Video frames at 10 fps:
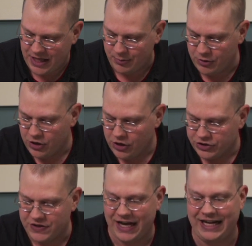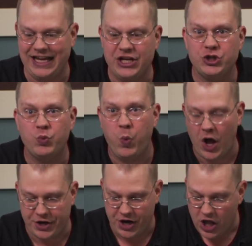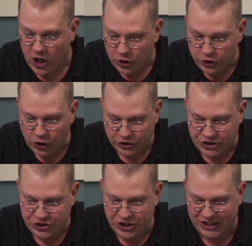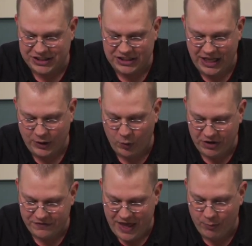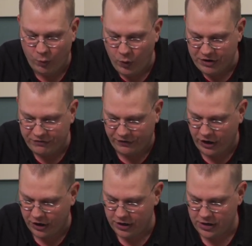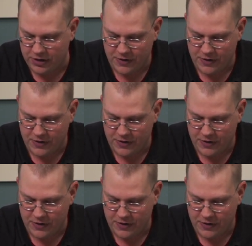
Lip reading: them so that each one looked just like one of them. One for her,